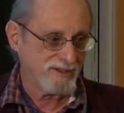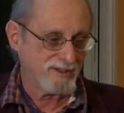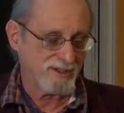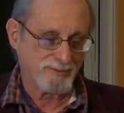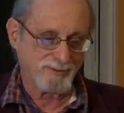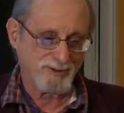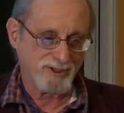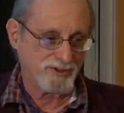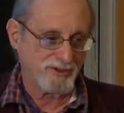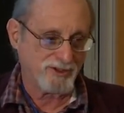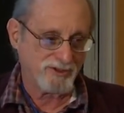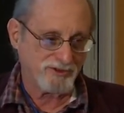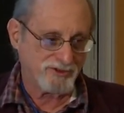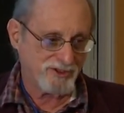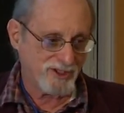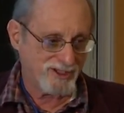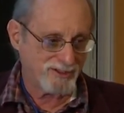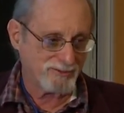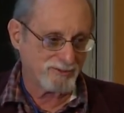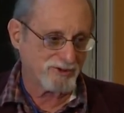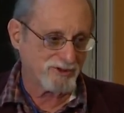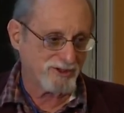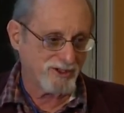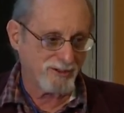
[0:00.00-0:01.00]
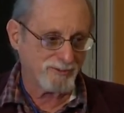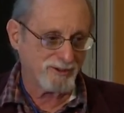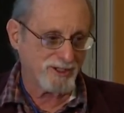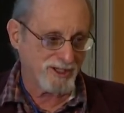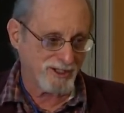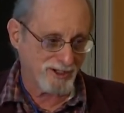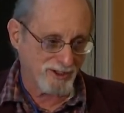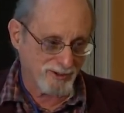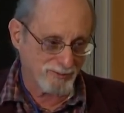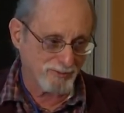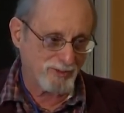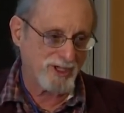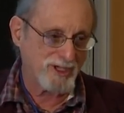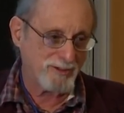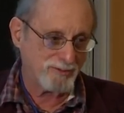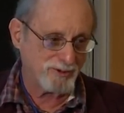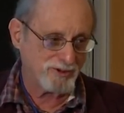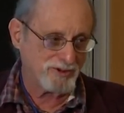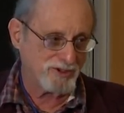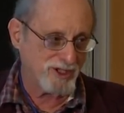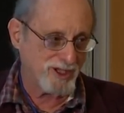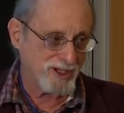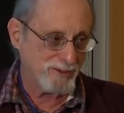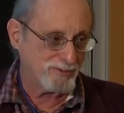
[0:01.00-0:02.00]
I mean, this data was coming out on
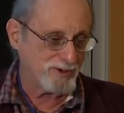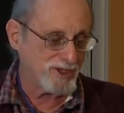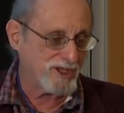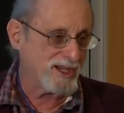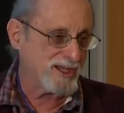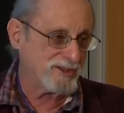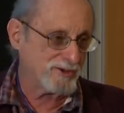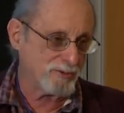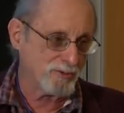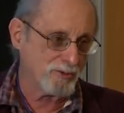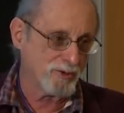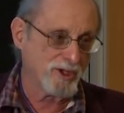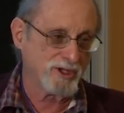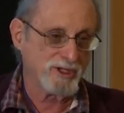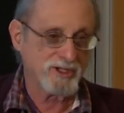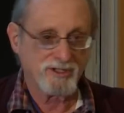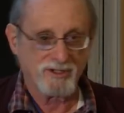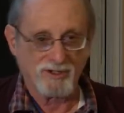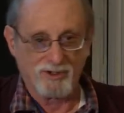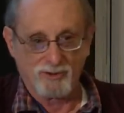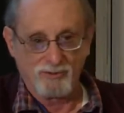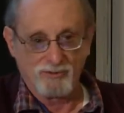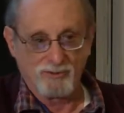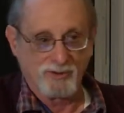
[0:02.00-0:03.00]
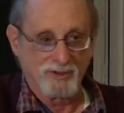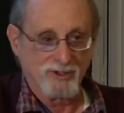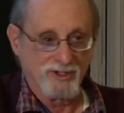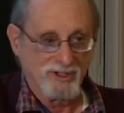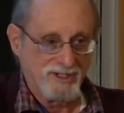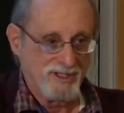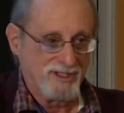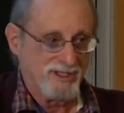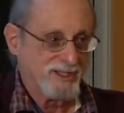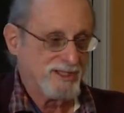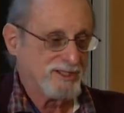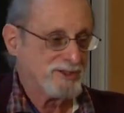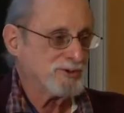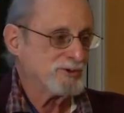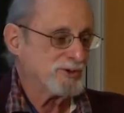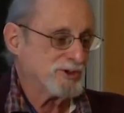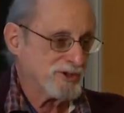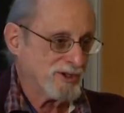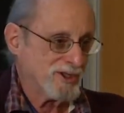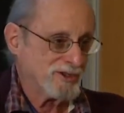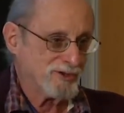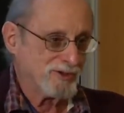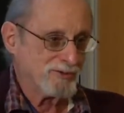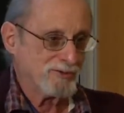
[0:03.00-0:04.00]
paper tape. They had to run it over into
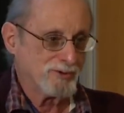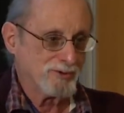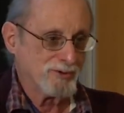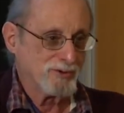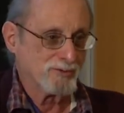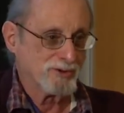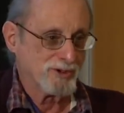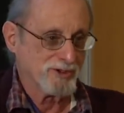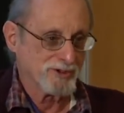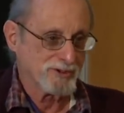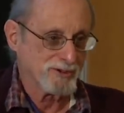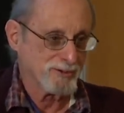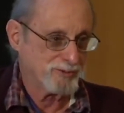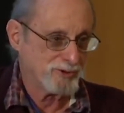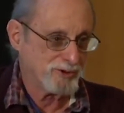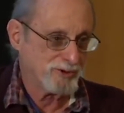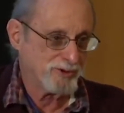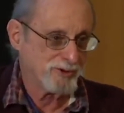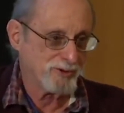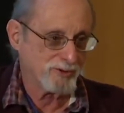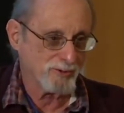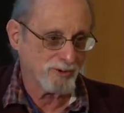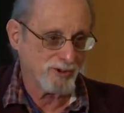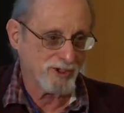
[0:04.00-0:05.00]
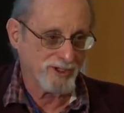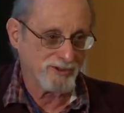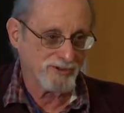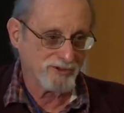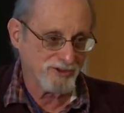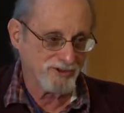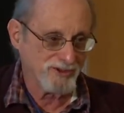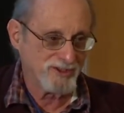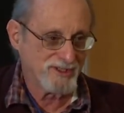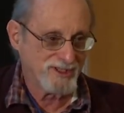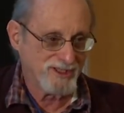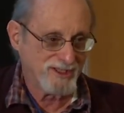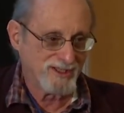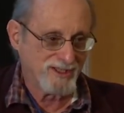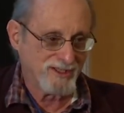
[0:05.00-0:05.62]
another room where the computer was.